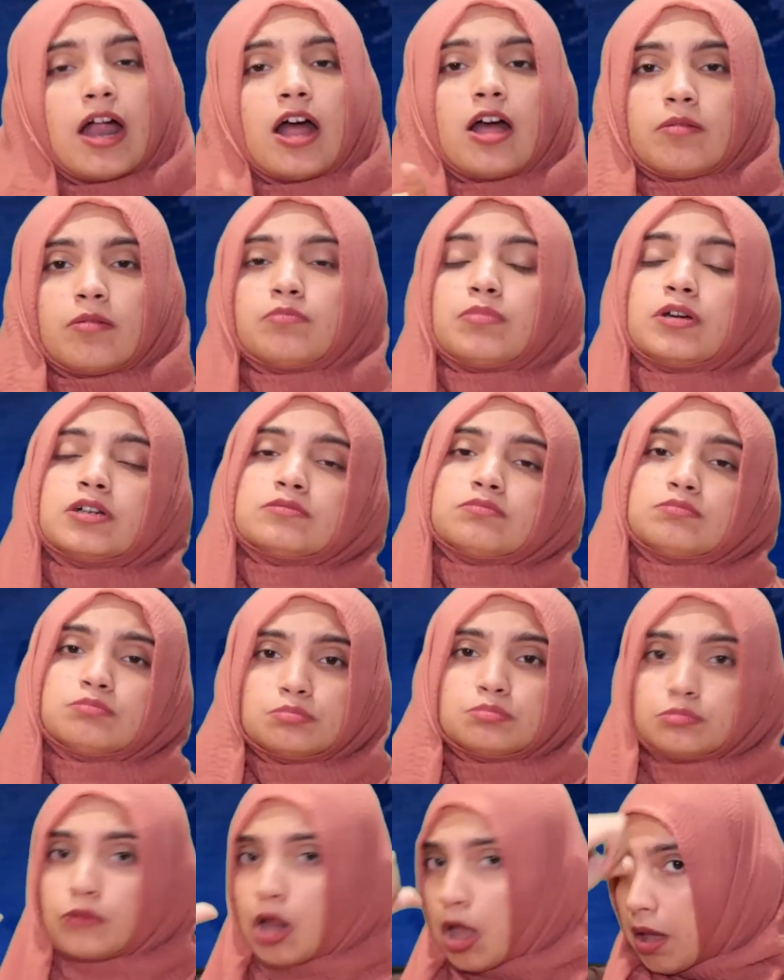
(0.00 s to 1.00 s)
based
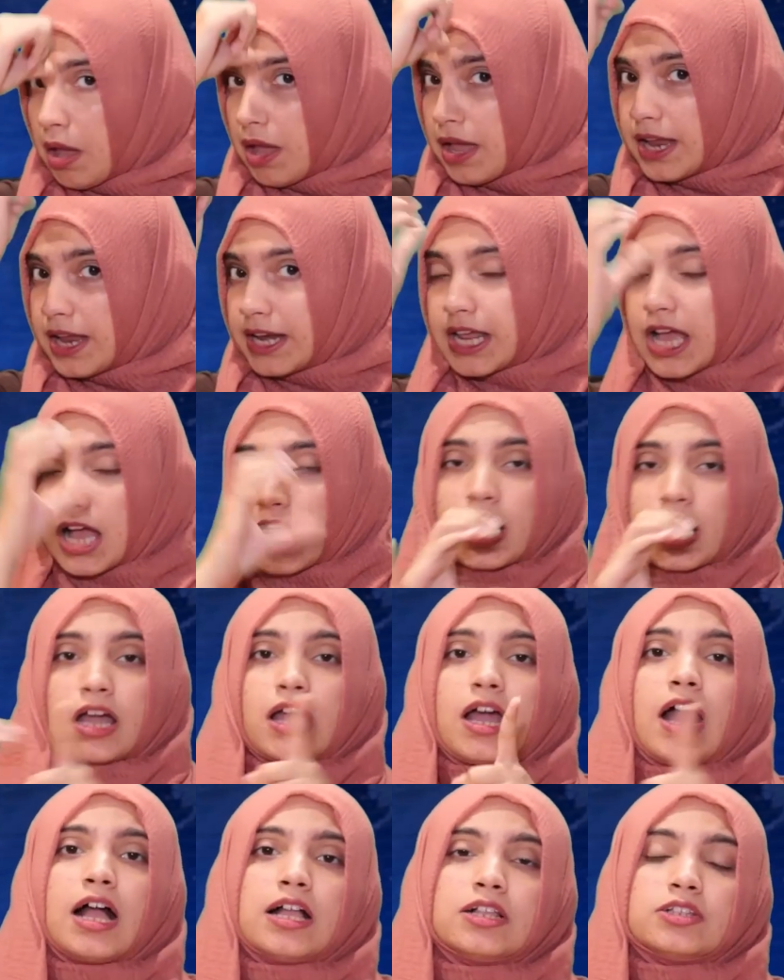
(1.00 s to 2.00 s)
out in
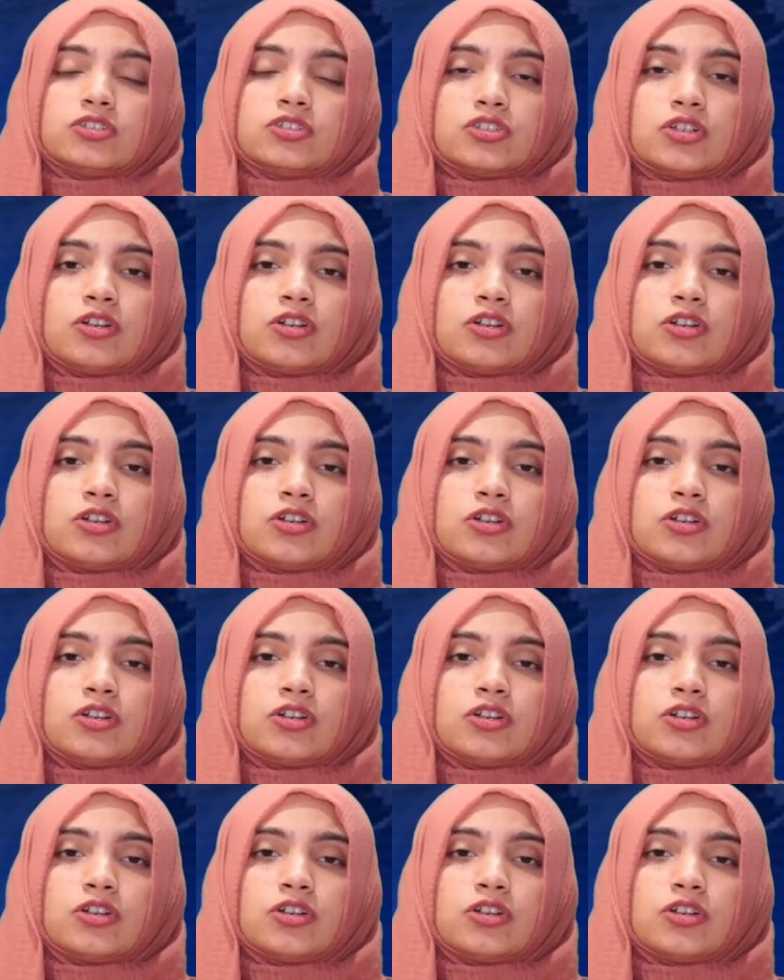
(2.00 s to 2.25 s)
Purfleet,